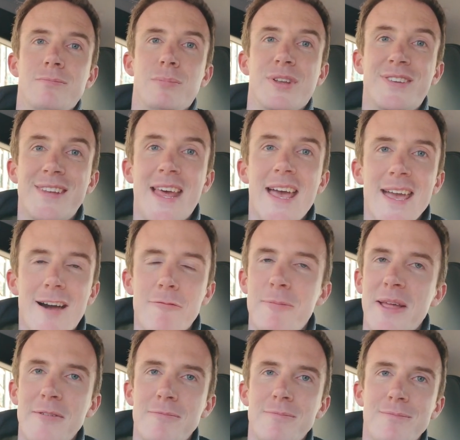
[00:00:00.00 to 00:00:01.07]
But today I've
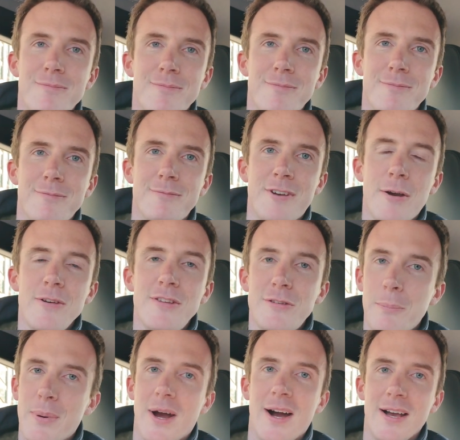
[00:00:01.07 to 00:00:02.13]
been very
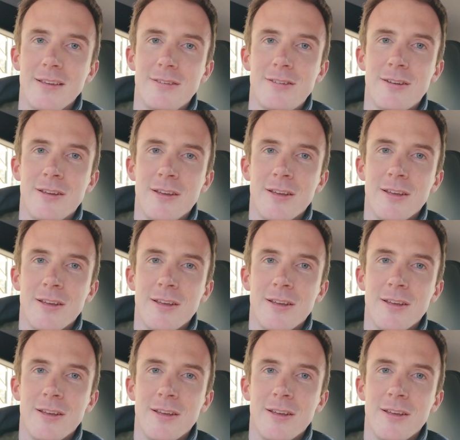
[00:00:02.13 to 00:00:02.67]
surprised.